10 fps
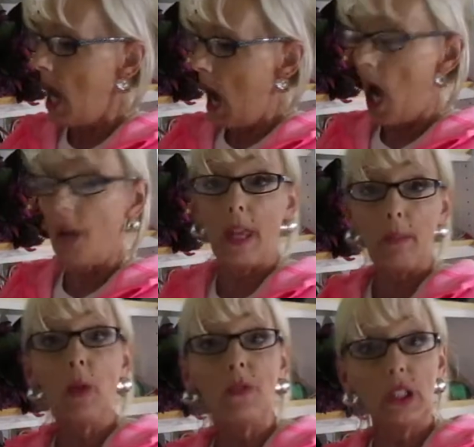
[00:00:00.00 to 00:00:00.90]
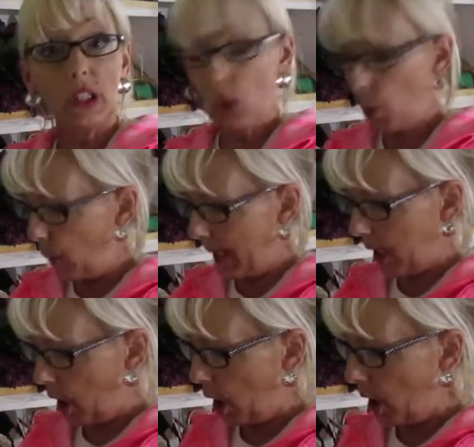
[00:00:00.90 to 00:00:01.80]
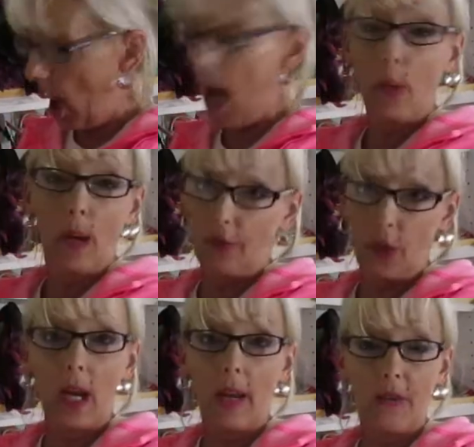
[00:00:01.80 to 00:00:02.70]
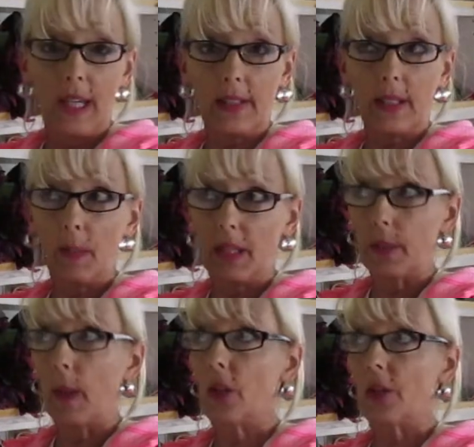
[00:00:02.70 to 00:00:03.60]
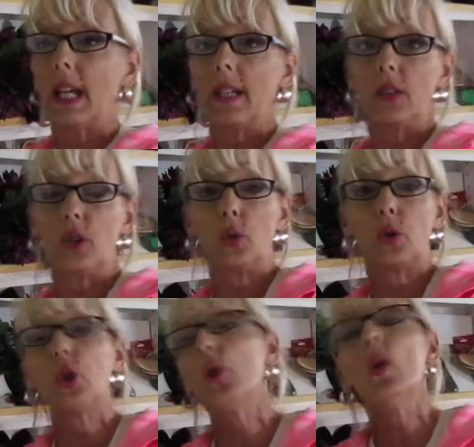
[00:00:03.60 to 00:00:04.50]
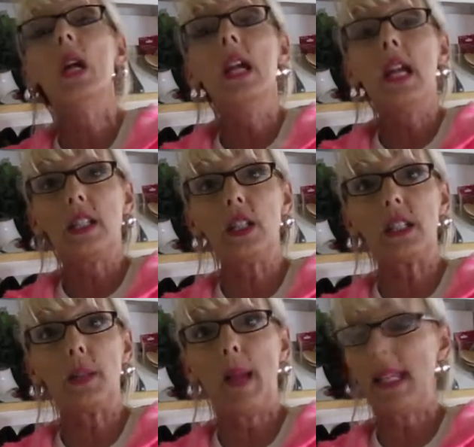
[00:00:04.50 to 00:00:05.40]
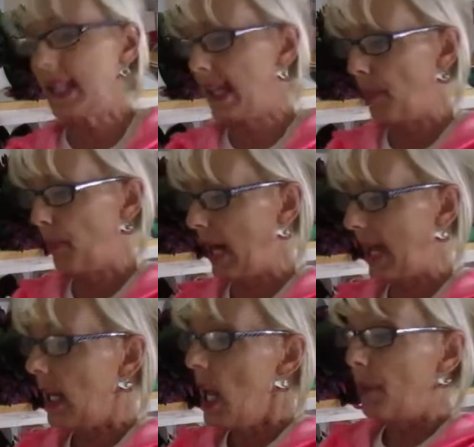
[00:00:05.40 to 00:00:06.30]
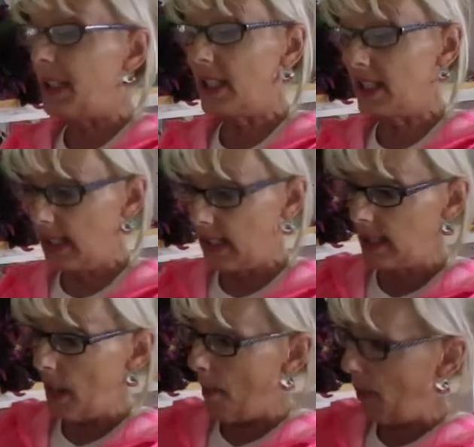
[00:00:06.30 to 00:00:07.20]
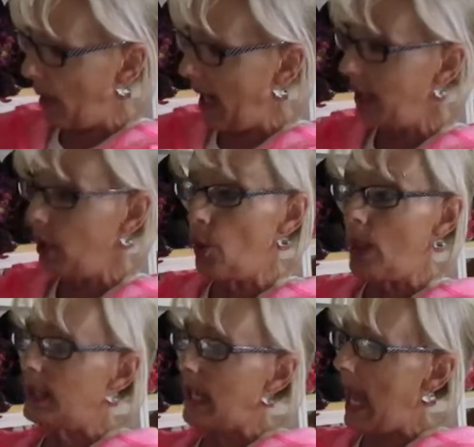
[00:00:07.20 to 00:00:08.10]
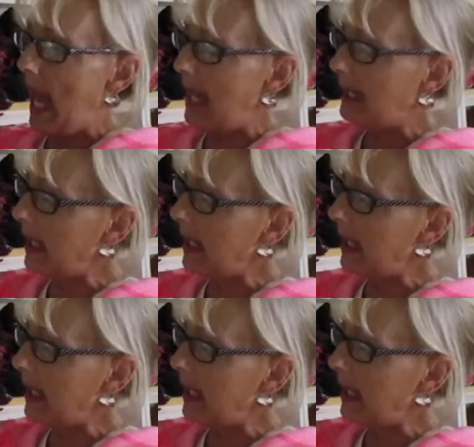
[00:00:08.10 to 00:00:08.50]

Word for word: Uh, they move a little quicker. However, I think some of the smaller sizes do too. It just depends on the brand. But this is brand new with tags.